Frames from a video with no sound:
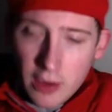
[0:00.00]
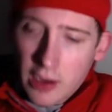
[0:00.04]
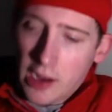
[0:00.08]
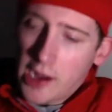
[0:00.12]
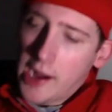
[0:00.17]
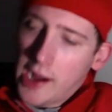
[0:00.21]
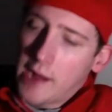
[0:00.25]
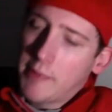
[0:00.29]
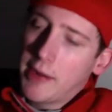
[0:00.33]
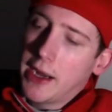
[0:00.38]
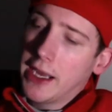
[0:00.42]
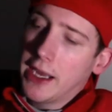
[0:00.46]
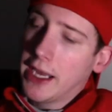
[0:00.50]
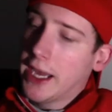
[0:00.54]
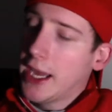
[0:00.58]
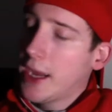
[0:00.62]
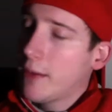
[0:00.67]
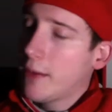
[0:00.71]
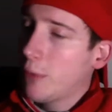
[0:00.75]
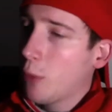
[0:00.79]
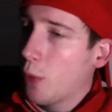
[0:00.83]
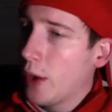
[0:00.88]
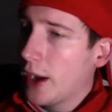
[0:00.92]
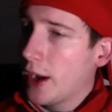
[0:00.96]
I
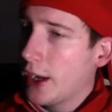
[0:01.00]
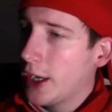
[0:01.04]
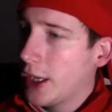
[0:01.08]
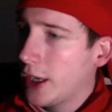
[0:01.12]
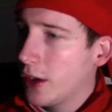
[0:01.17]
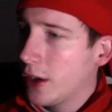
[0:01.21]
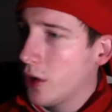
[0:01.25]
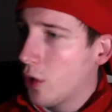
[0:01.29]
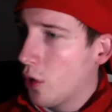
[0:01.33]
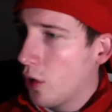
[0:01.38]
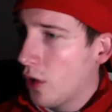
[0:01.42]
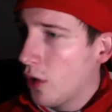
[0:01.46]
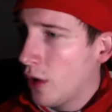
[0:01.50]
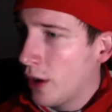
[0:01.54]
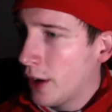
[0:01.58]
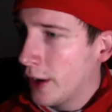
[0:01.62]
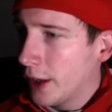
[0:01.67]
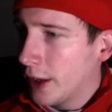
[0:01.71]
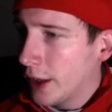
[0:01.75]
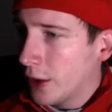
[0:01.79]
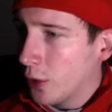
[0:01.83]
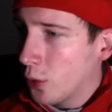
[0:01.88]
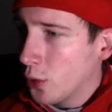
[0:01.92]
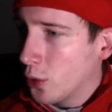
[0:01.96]
am waiting on
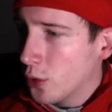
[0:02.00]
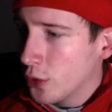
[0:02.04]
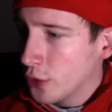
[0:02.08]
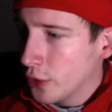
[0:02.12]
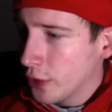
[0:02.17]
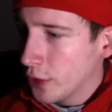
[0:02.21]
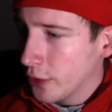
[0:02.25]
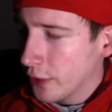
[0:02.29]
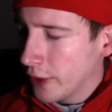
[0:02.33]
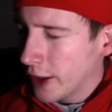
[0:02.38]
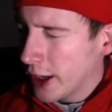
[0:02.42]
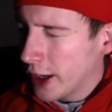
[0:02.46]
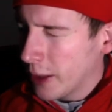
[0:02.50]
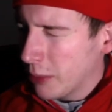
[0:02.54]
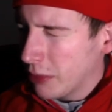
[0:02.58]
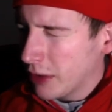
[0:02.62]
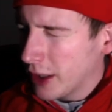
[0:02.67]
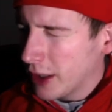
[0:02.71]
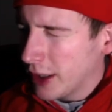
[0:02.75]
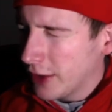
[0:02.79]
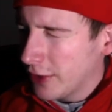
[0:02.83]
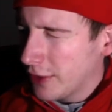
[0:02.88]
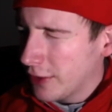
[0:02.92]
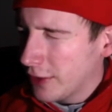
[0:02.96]
an order that I
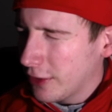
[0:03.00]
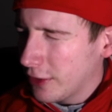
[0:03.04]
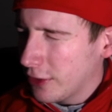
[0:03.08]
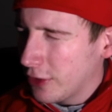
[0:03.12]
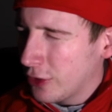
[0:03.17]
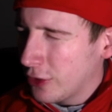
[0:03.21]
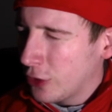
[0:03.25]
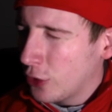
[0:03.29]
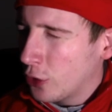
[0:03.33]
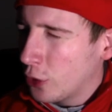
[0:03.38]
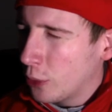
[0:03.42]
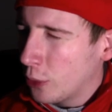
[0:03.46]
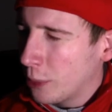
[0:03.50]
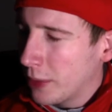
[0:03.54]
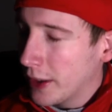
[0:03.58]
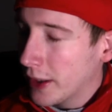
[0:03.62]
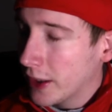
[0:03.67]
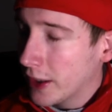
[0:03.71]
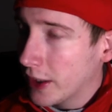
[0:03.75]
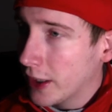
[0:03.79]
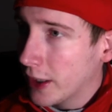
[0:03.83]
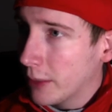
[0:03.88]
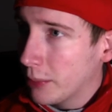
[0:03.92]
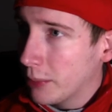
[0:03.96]
placed to
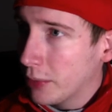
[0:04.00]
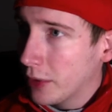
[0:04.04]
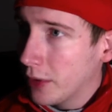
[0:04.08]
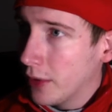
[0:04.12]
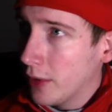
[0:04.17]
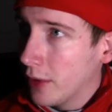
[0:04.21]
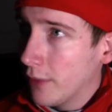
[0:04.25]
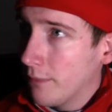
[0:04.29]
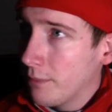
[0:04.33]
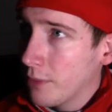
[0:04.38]
pick up